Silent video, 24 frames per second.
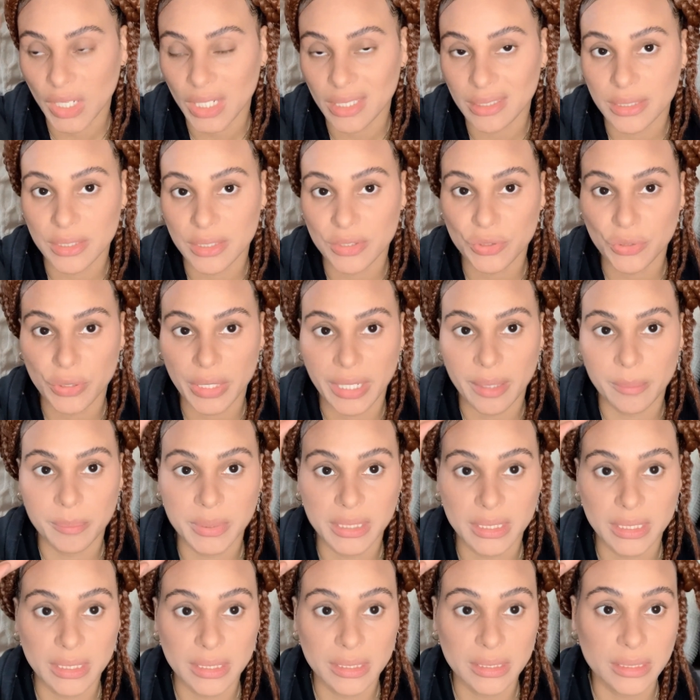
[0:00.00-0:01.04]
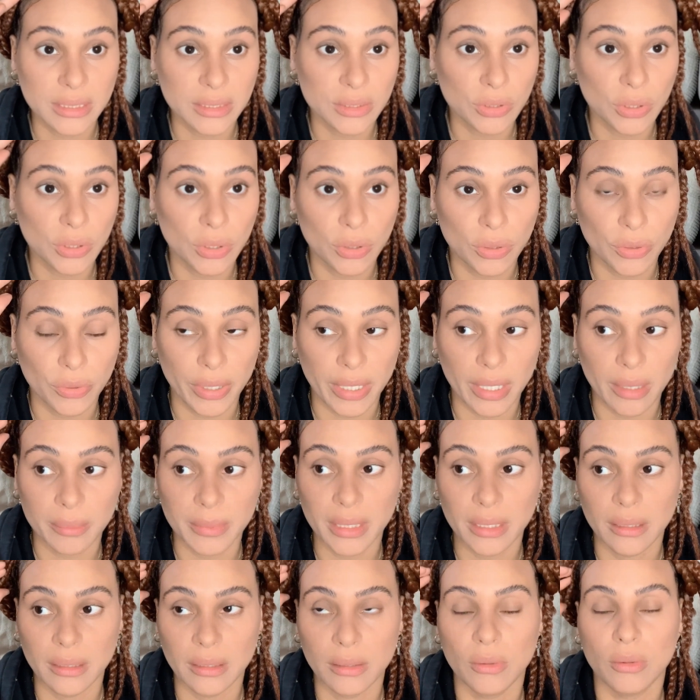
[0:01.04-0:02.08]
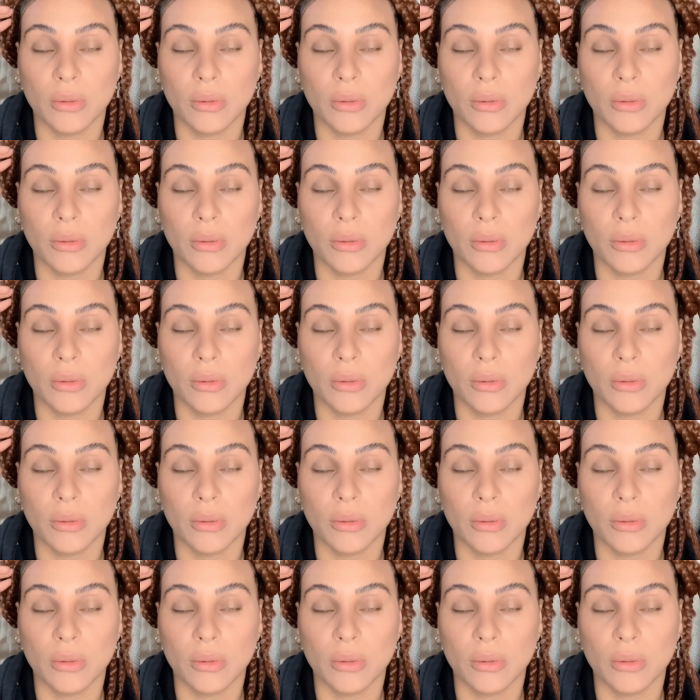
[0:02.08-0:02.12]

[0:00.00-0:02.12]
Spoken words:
this crab place. It's called Crab King.